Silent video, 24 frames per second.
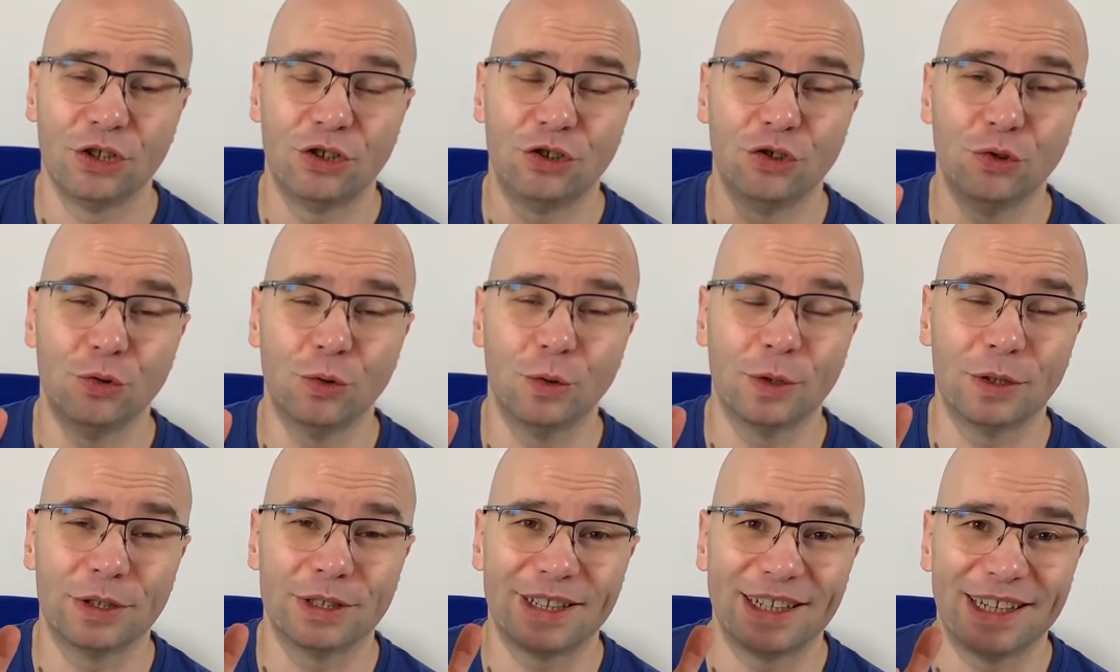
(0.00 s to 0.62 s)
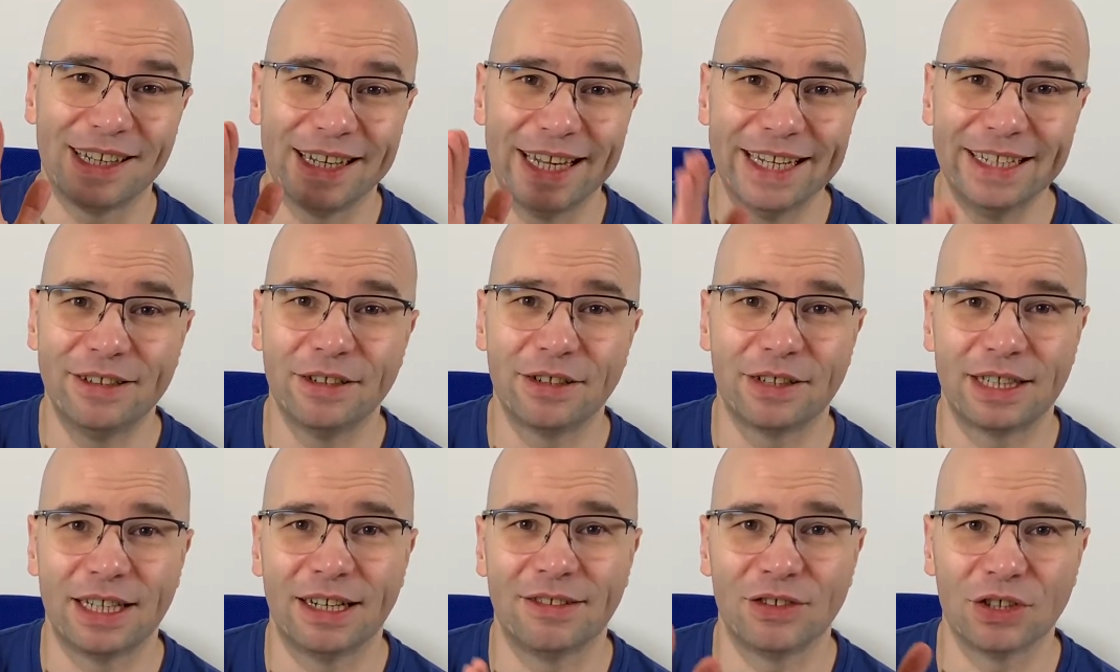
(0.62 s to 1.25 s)
to let
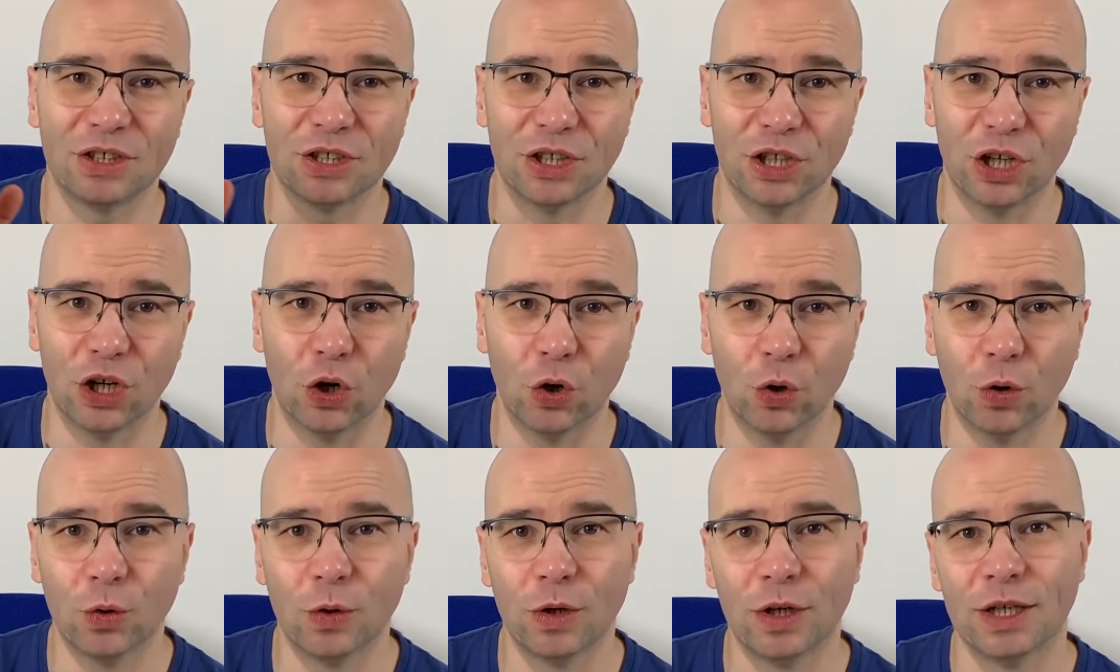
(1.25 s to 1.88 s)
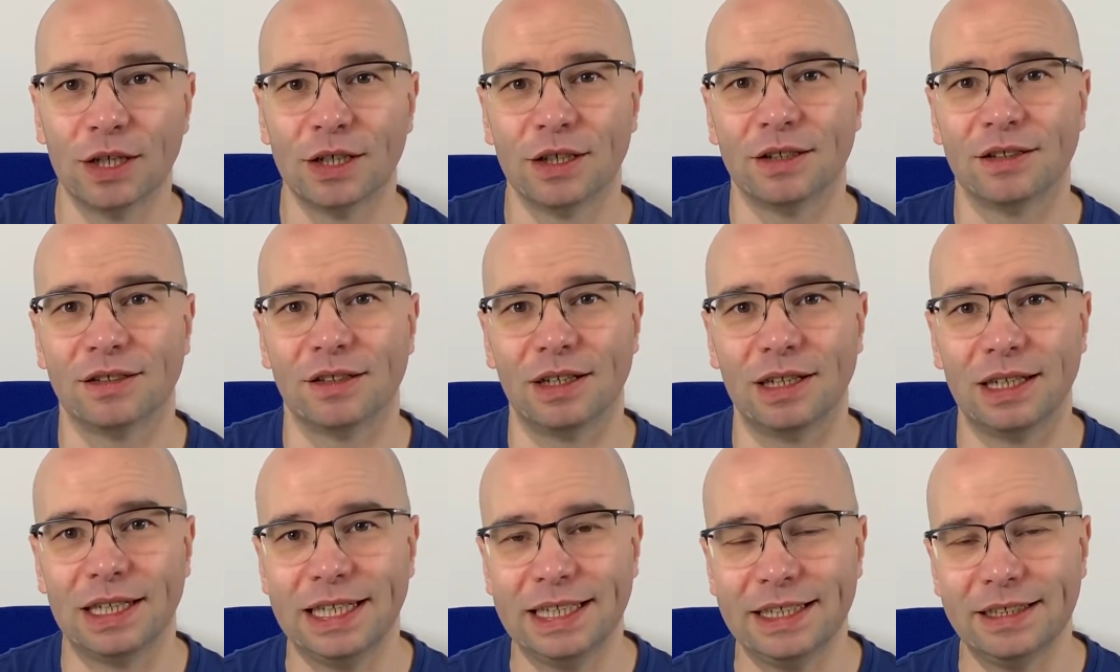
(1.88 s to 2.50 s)
the server know
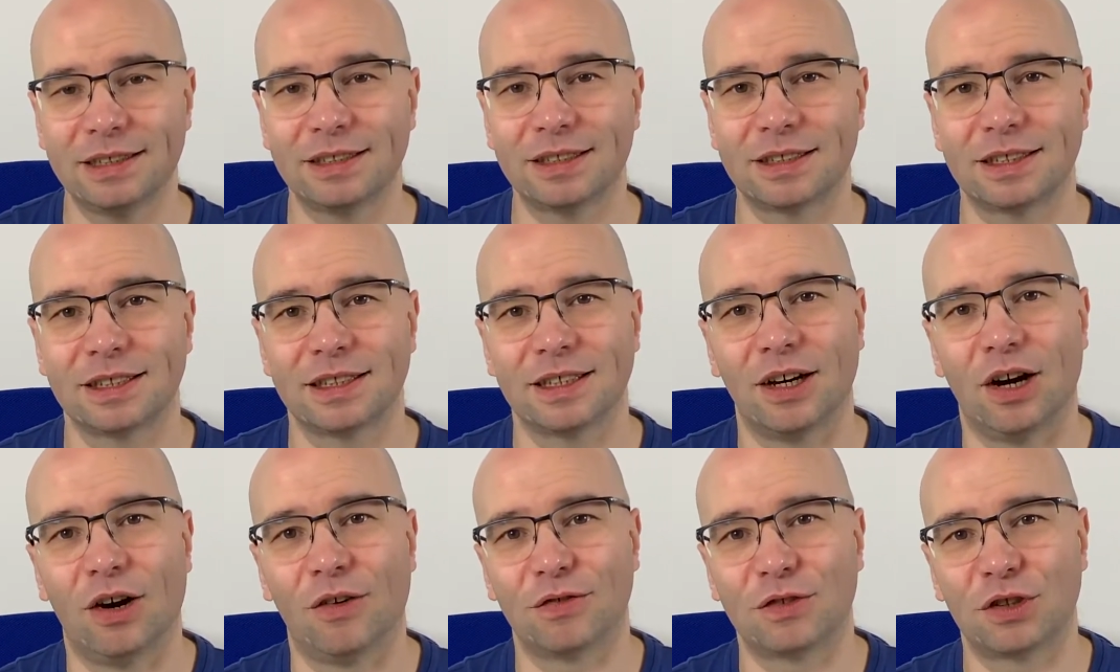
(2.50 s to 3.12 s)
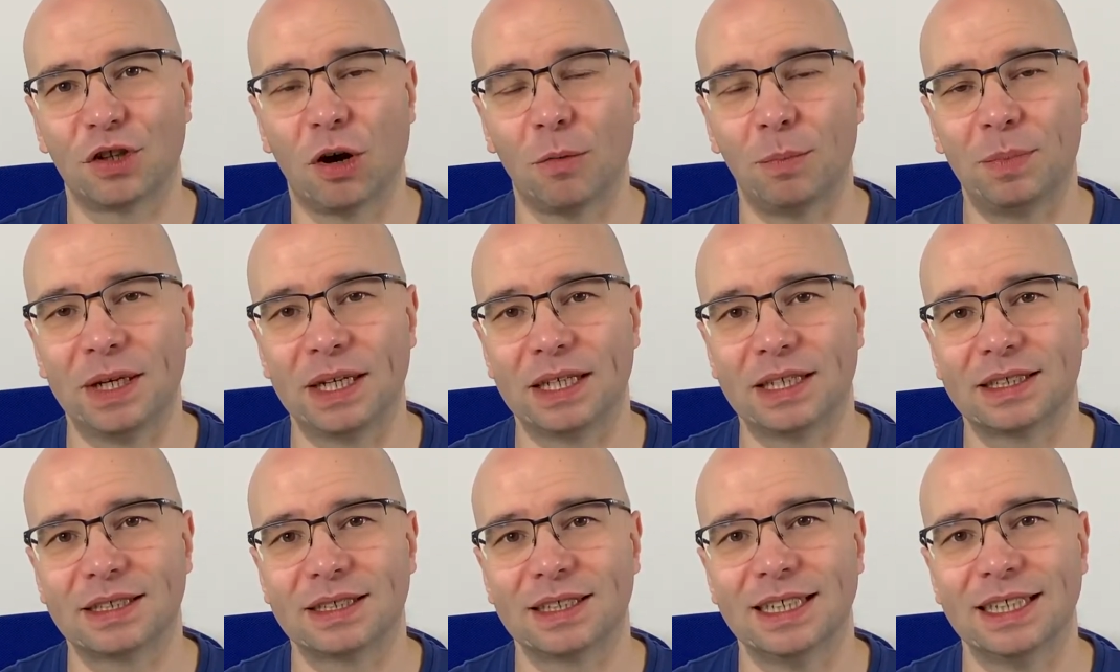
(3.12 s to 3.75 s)
the list of
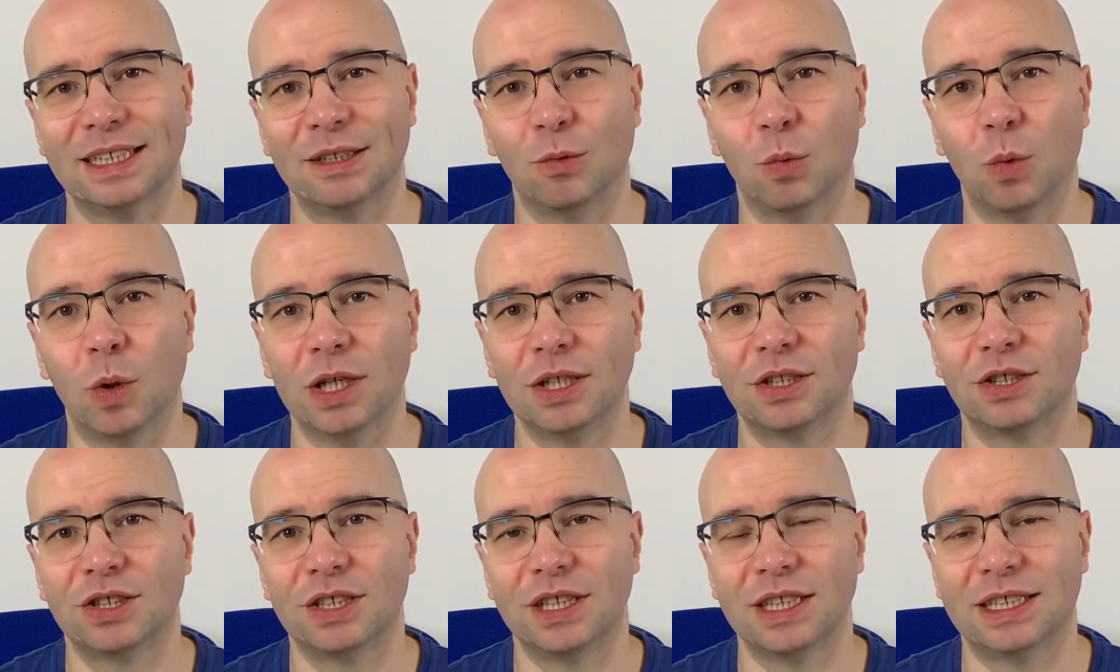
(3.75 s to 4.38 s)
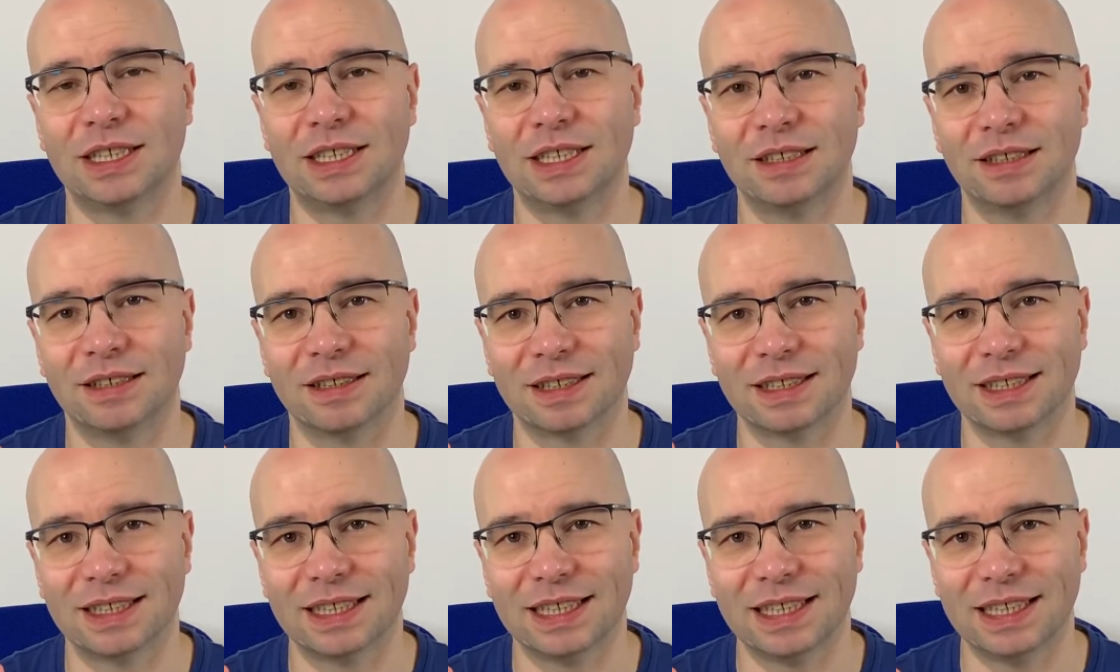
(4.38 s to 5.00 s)
topics in which it
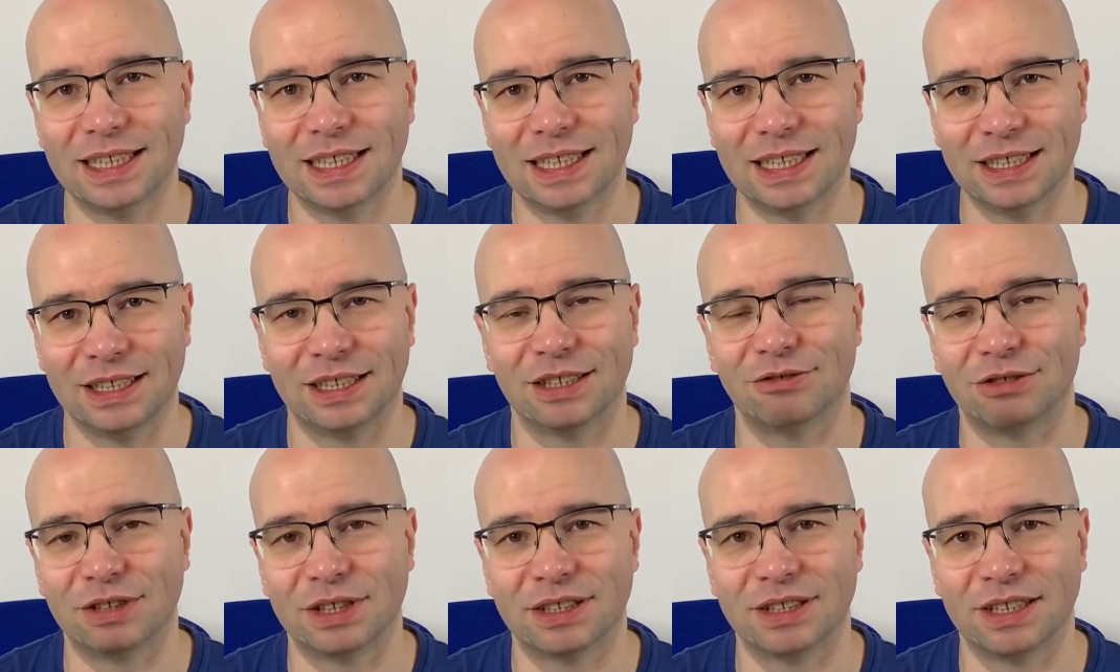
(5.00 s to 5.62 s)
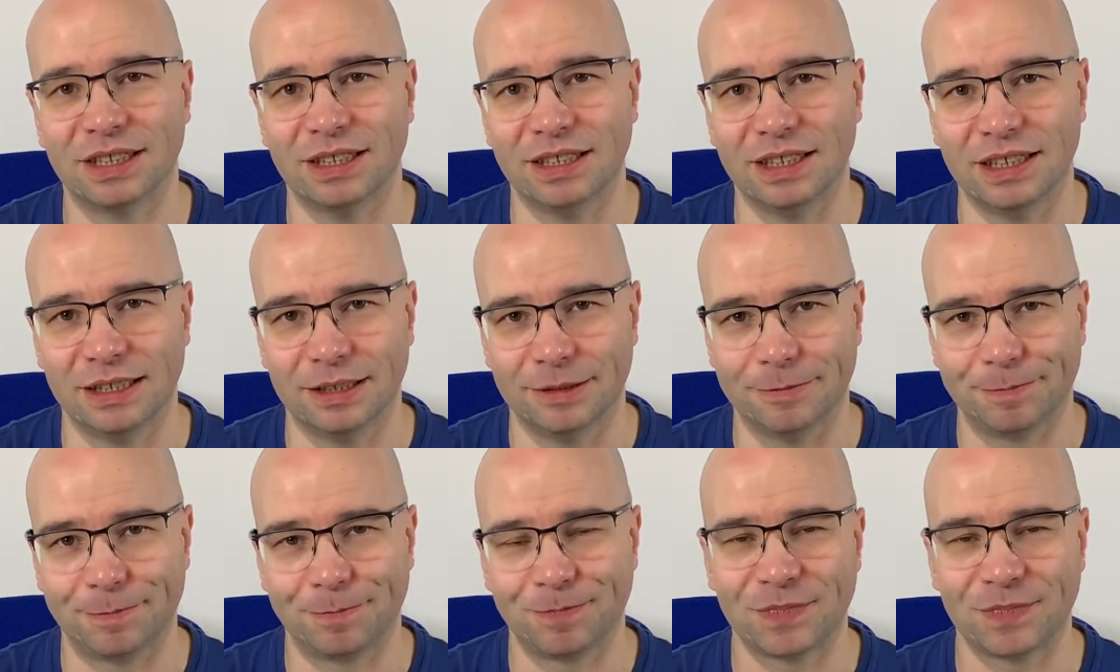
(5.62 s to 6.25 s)
is interested in.